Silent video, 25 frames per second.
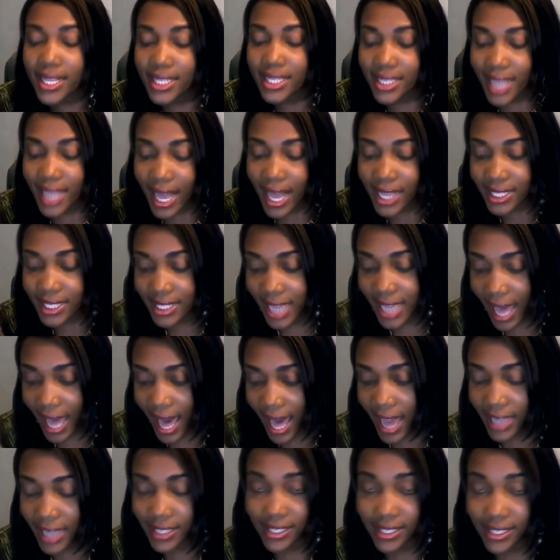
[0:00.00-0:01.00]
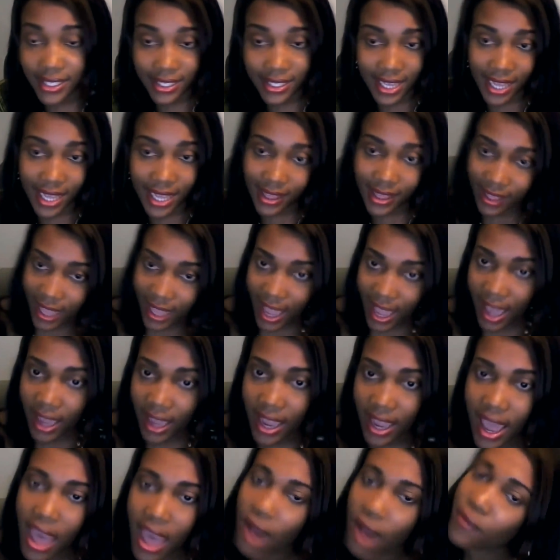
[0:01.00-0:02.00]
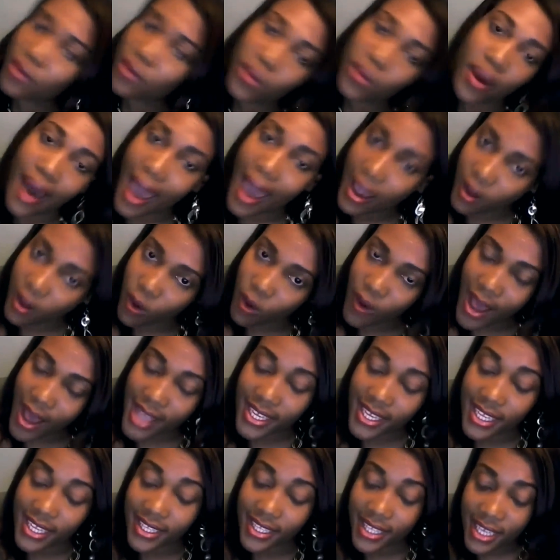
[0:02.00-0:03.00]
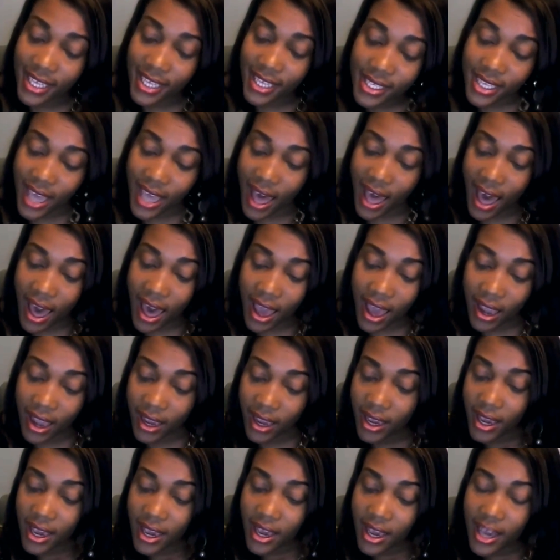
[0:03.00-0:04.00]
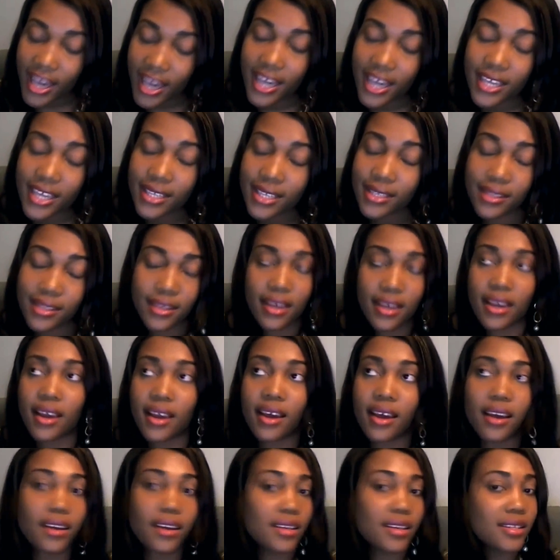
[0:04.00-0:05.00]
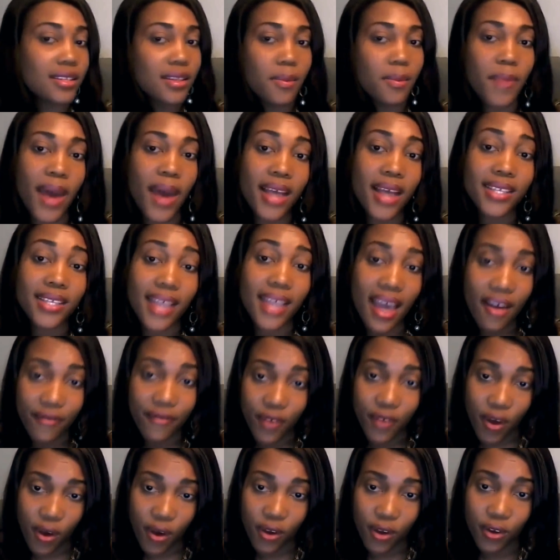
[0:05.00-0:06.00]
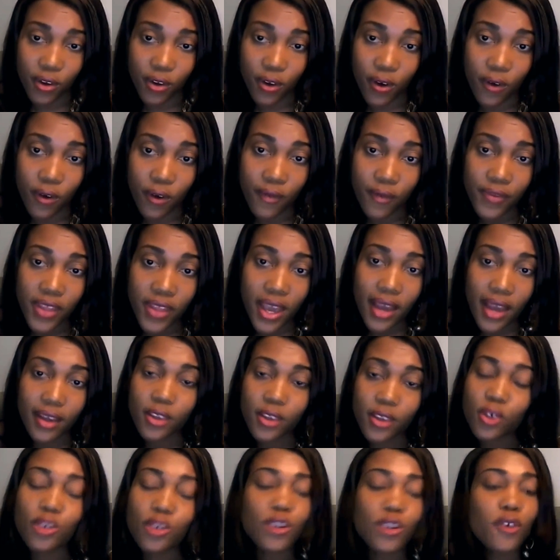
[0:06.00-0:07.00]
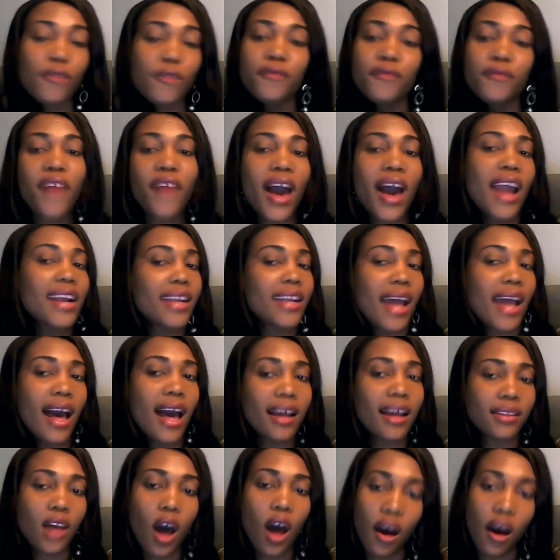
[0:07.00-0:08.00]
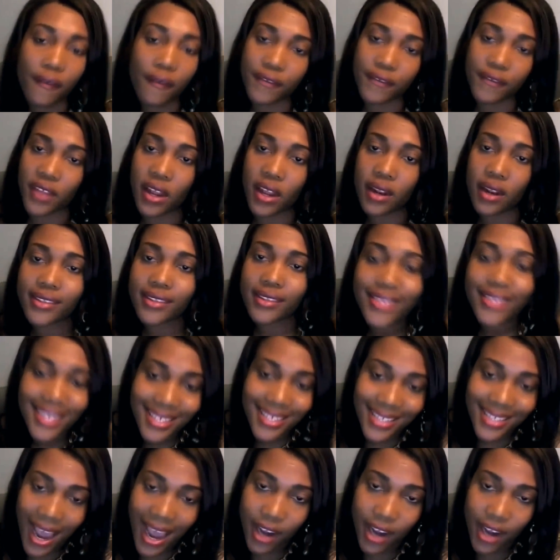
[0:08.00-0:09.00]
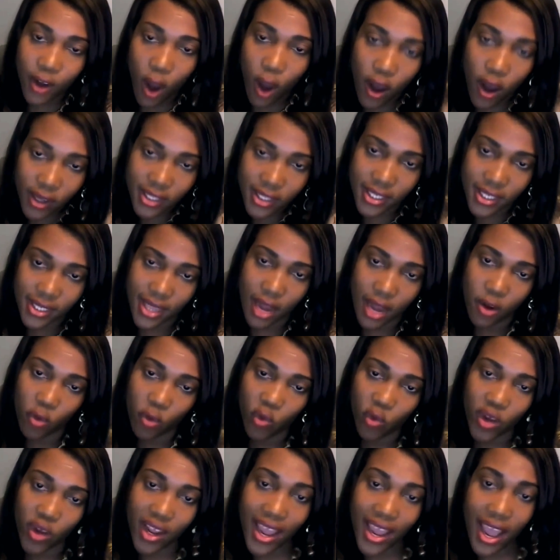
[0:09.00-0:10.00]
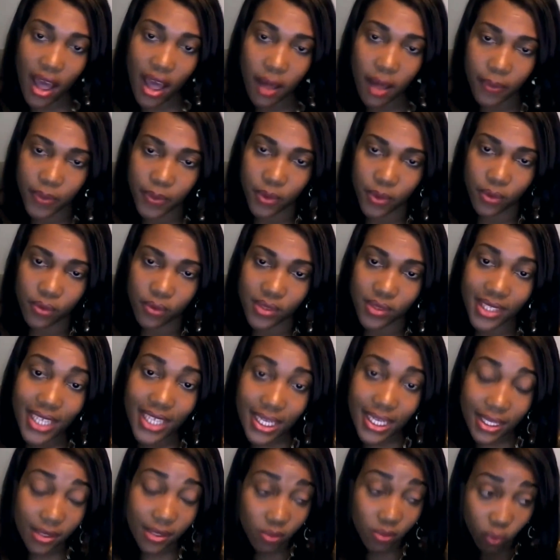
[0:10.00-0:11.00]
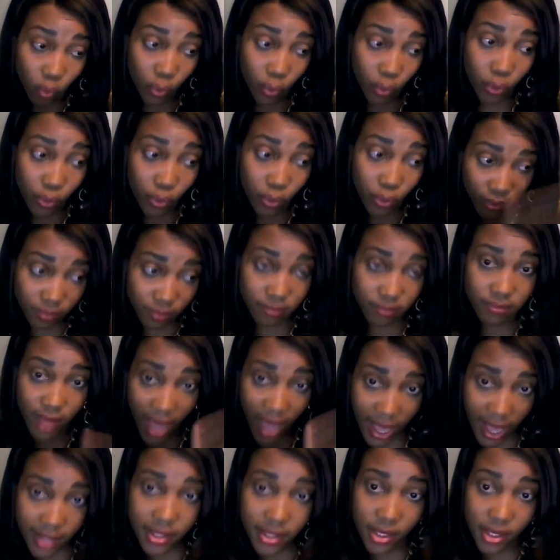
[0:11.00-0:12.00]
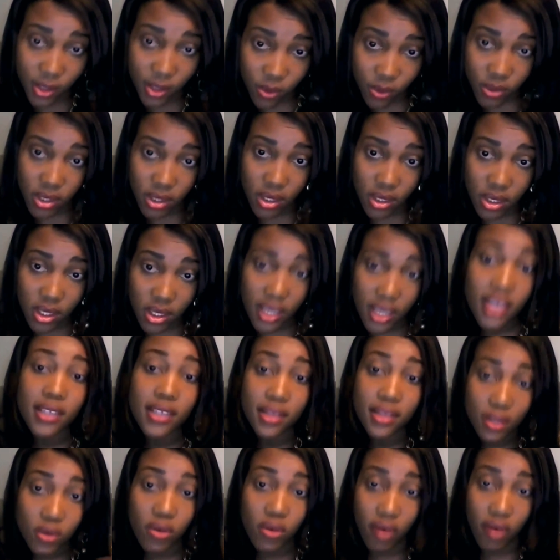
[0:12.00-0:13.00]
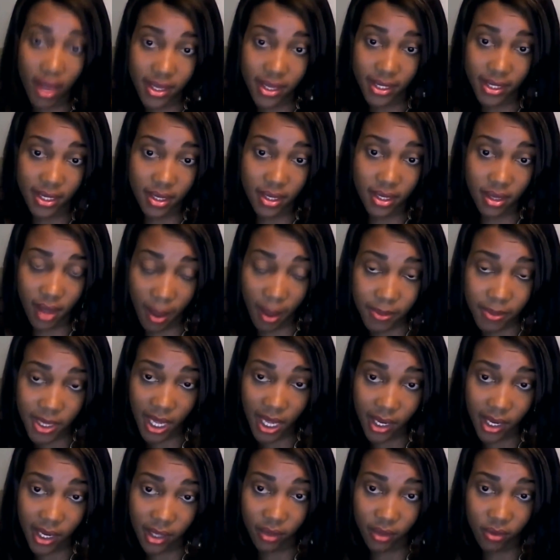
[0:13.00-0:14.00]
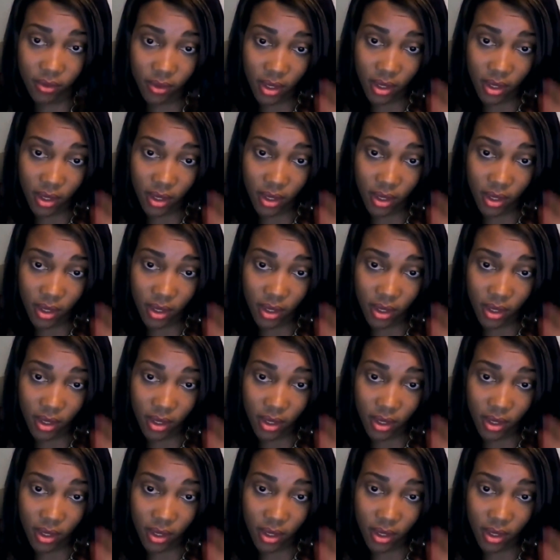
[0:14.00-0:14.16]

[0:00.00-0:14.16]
That guy, that day, everywhere I go, I said, this guy is the best ever, You don't find out often other designers want to help you. This industry is crazy. I'm telling you.